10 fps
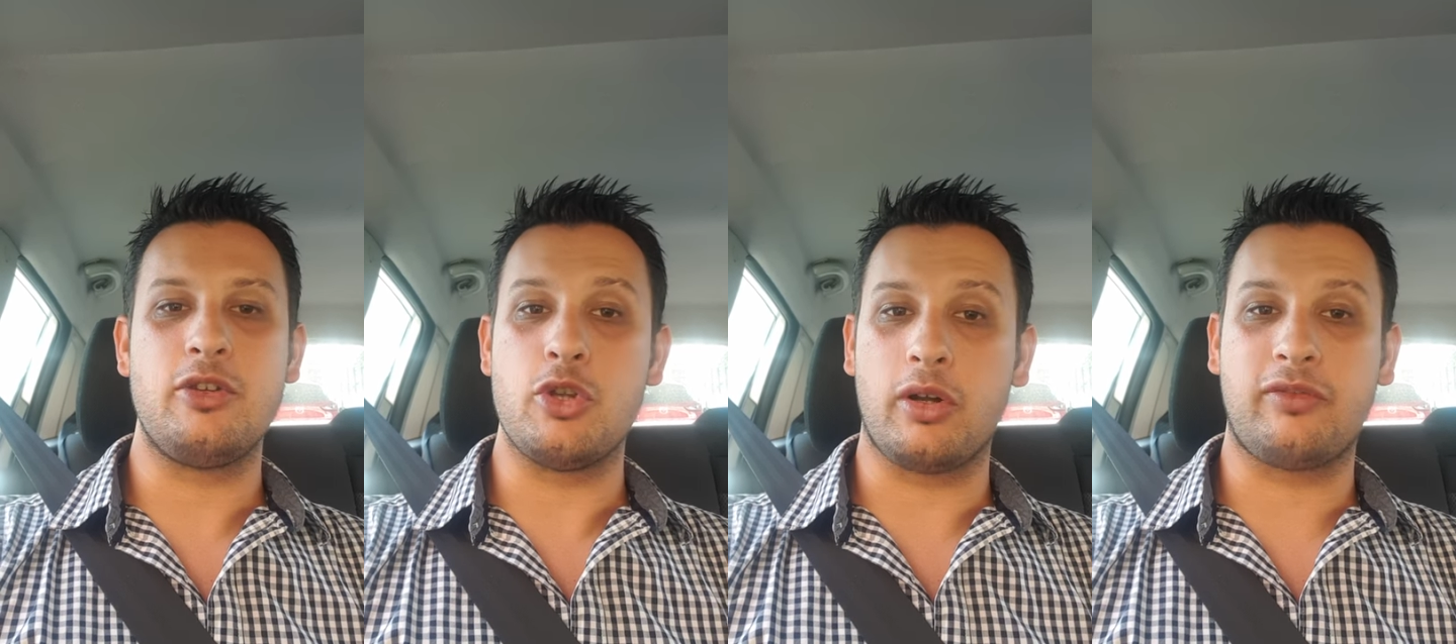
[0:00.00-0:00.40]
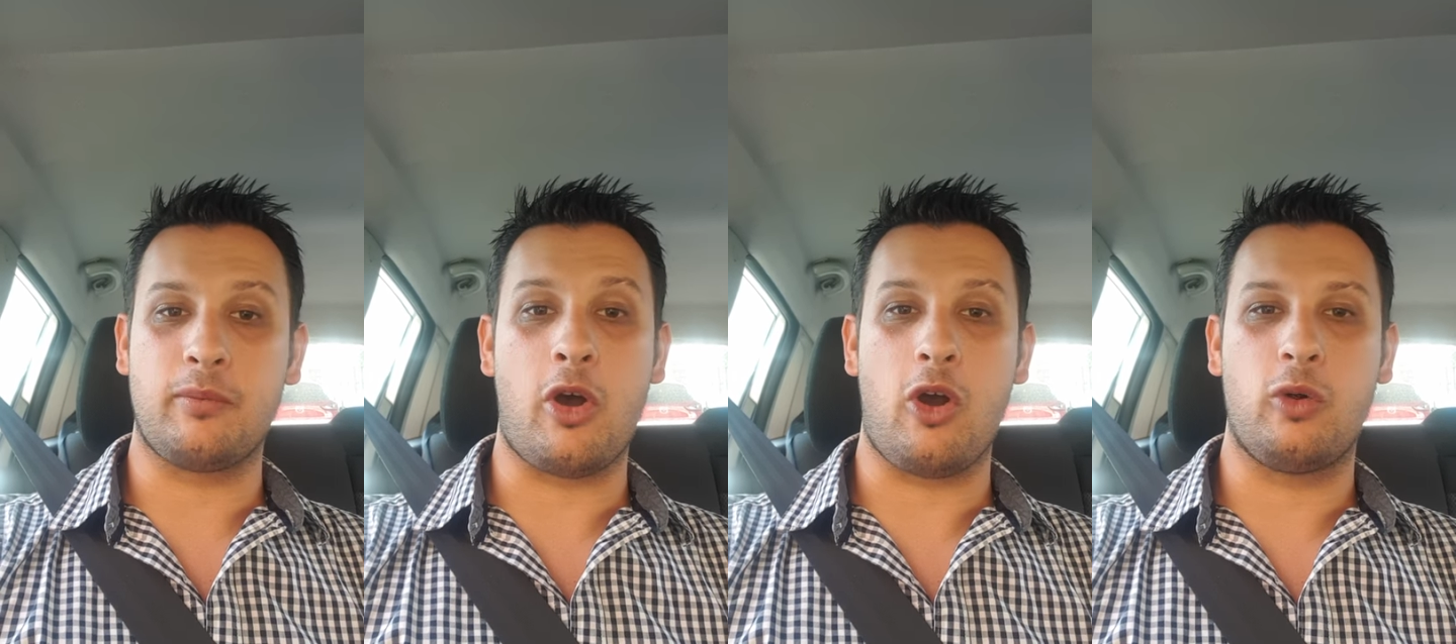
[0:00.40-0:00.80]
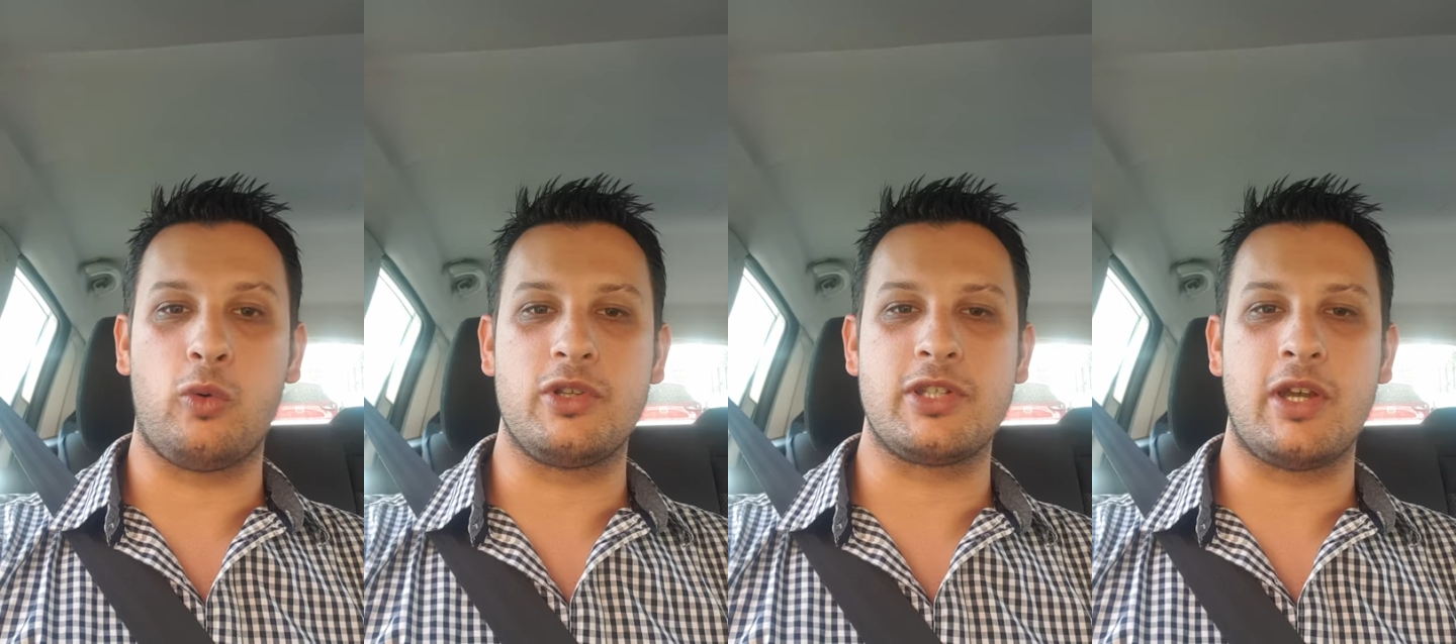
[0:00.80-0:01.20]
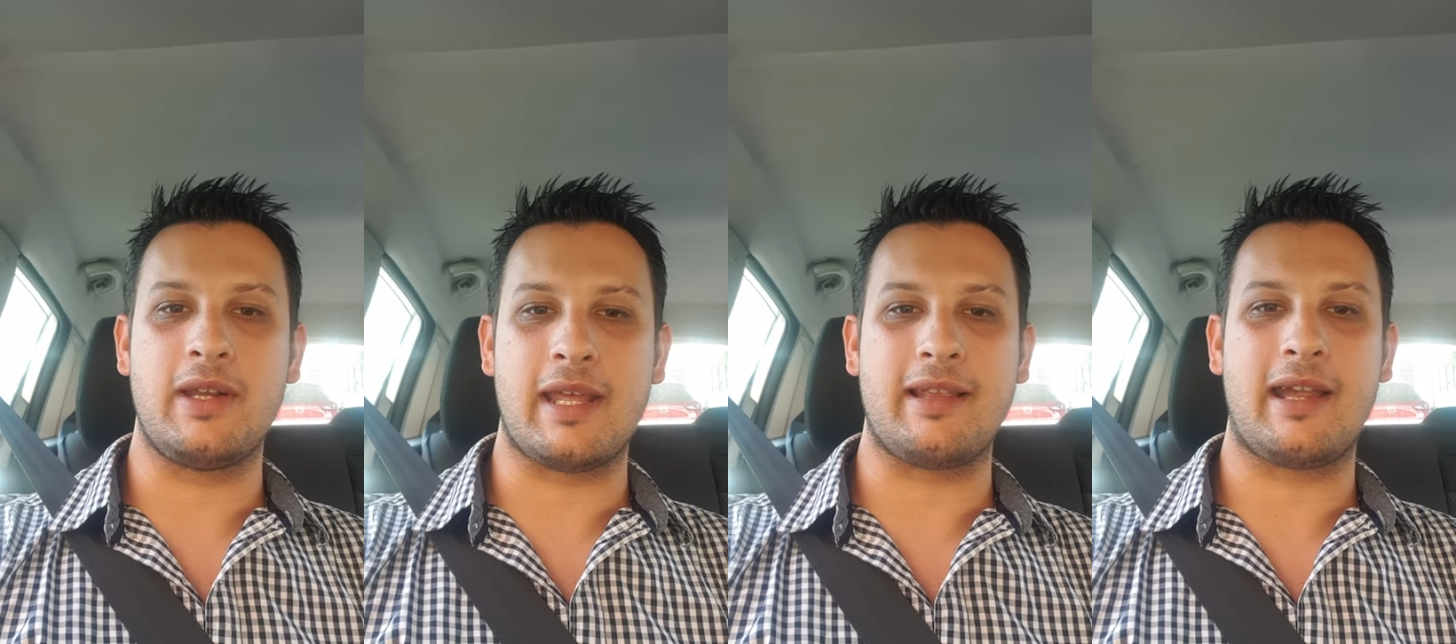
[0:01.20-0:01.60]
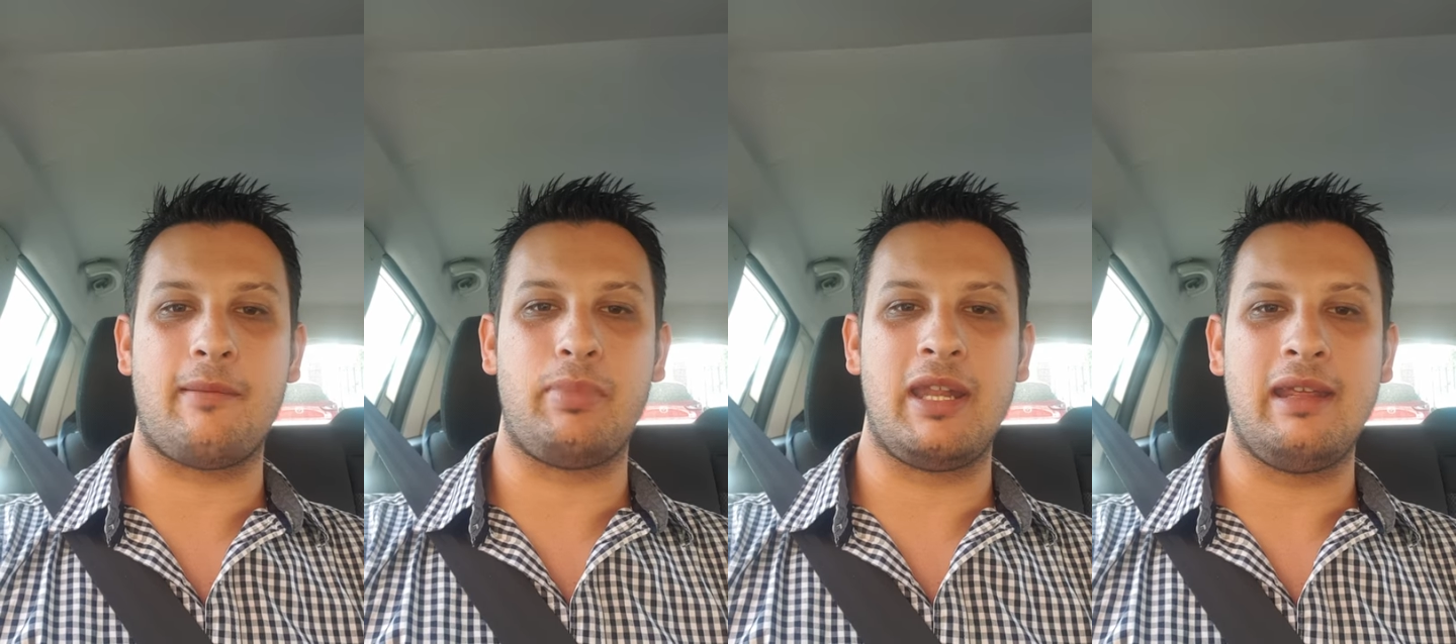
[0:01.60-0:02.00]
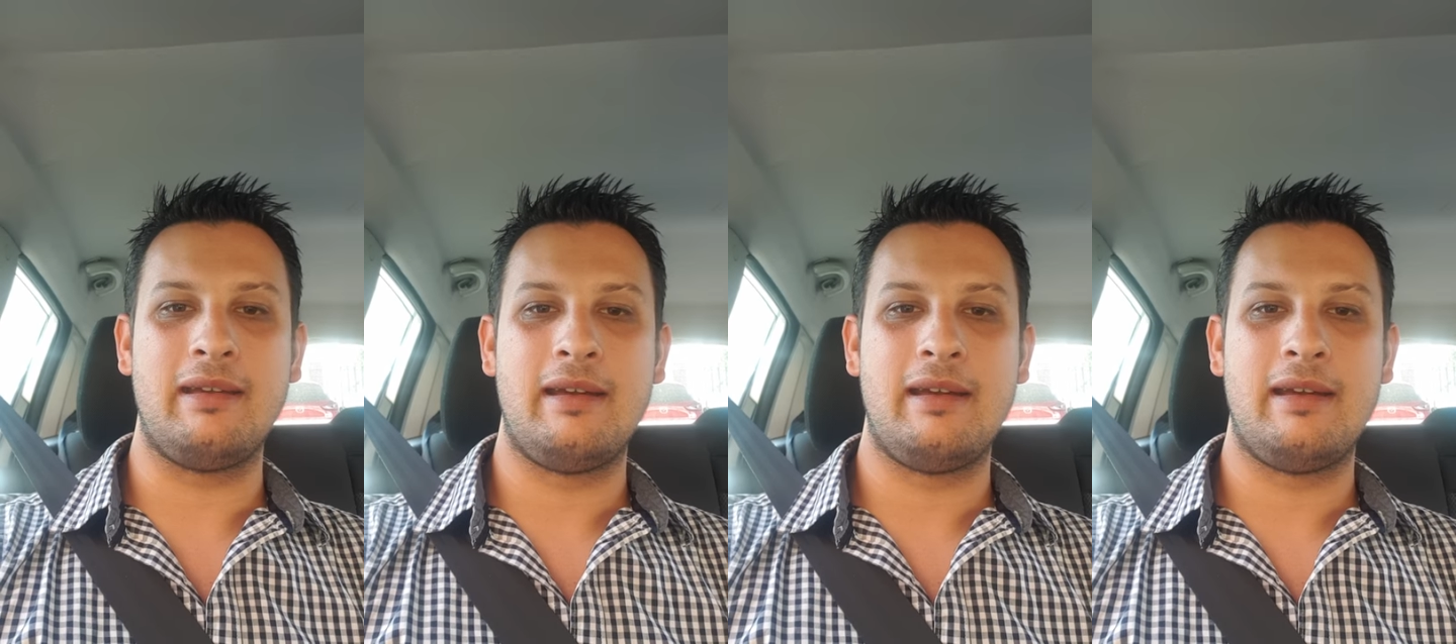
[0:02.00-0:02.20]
not from Harcourts though, another company.